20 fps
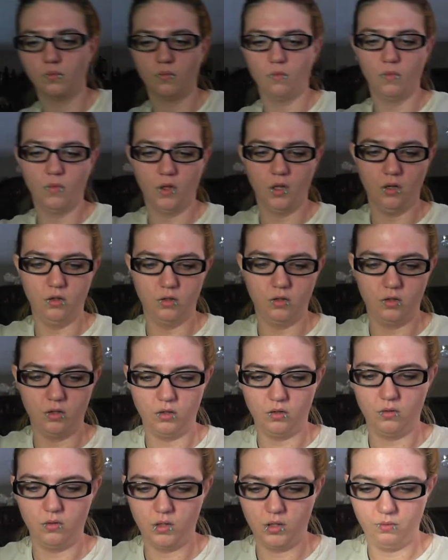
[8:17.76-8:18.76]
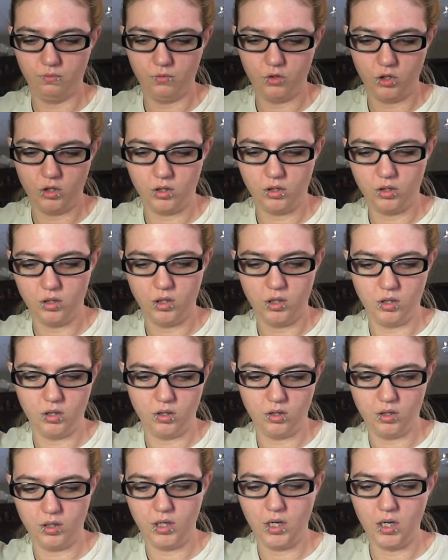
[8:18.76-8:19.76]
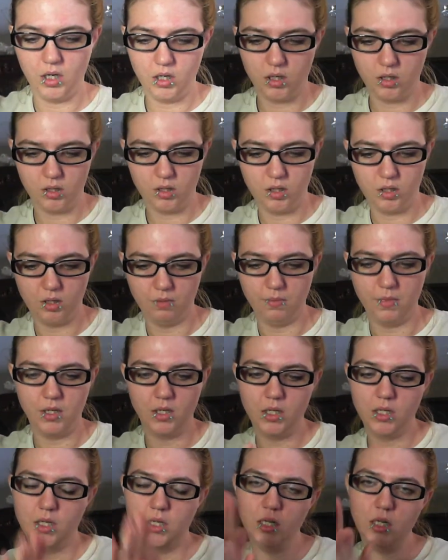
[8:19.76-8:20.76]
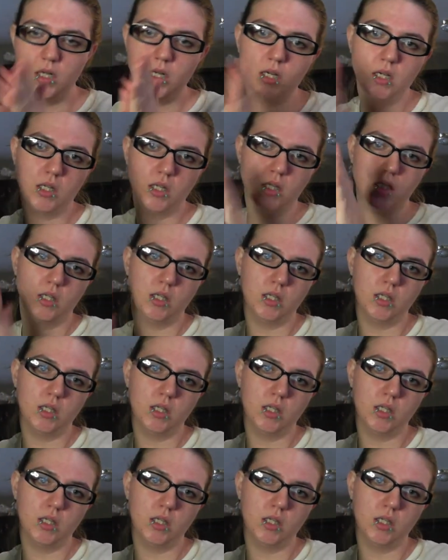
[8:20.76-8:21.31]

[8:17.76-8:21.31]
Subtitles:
So I'm just gonna take some of this.